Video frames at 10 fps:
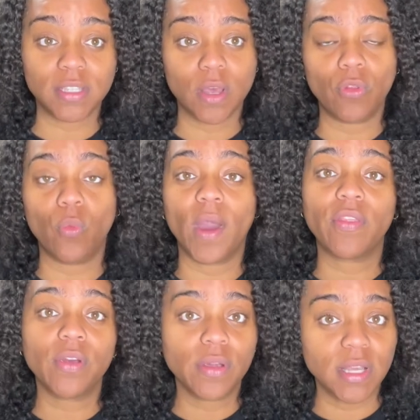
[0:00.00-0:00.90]
So the
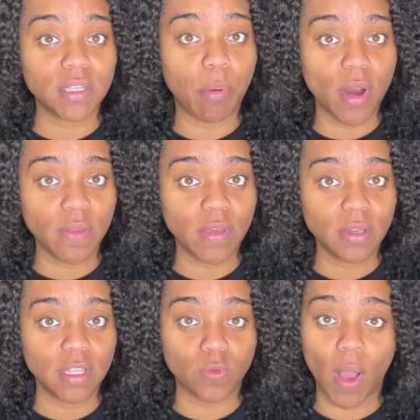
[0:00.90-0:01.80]
weather is a part of
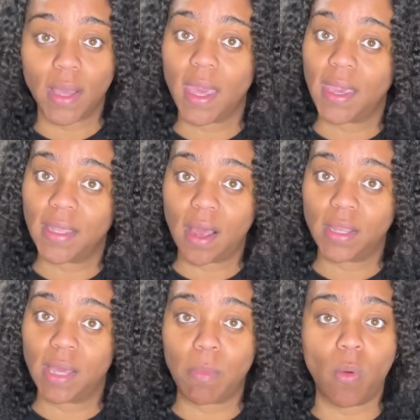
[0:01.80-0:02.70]
it. Is why I can't get out
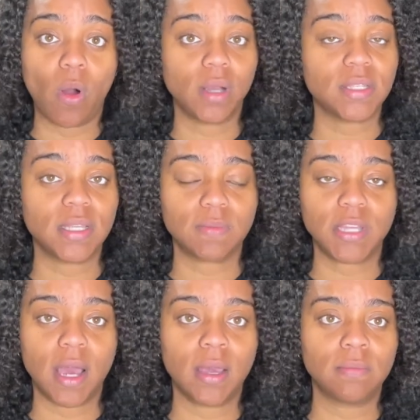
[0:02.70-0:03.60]
and get my walks in
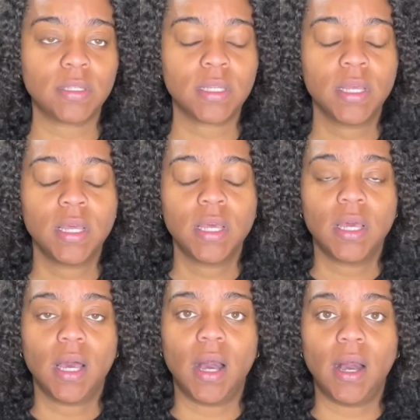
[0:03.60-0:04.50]
sometimes.
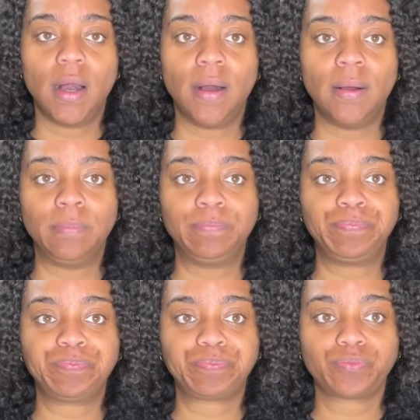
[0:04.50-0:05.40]
Um,